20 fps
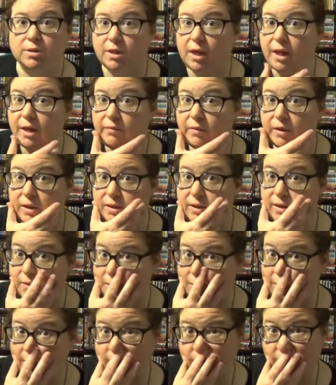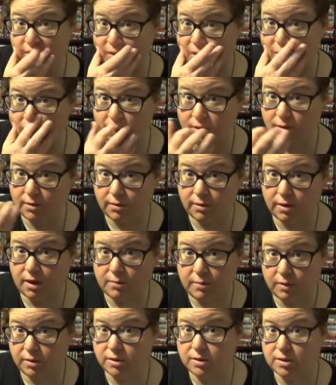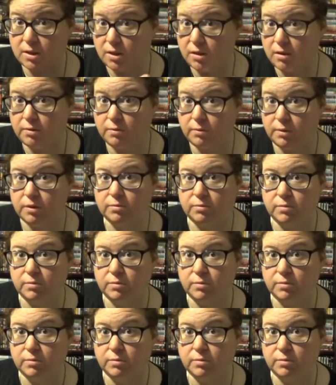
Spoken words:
kind of unclear because we know that they're not military.